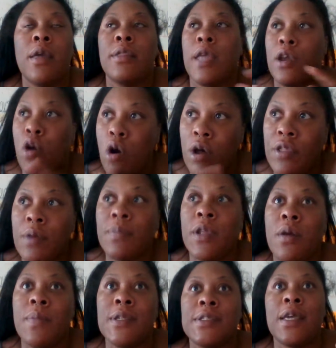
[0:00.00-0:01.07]
They call them
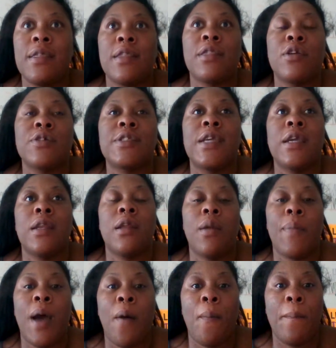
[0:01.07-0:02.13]
and say that they're saying it
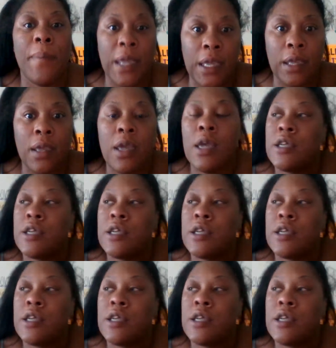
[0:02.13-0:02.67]
about me.